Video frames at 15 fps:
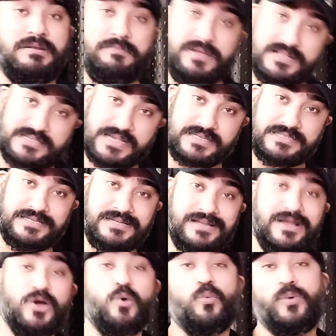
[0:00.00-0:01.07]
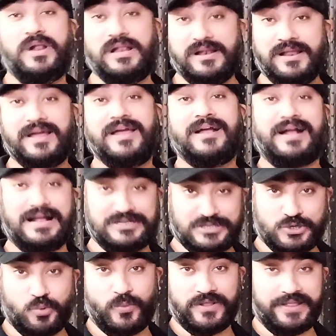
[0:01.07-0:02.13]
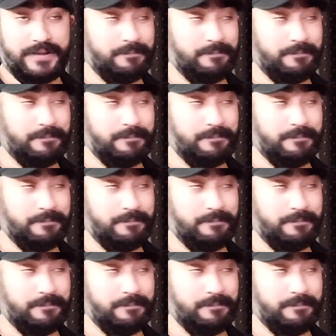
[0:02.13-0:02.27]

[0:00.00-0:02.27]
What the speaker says: Manmeet Sethi, we'll continue with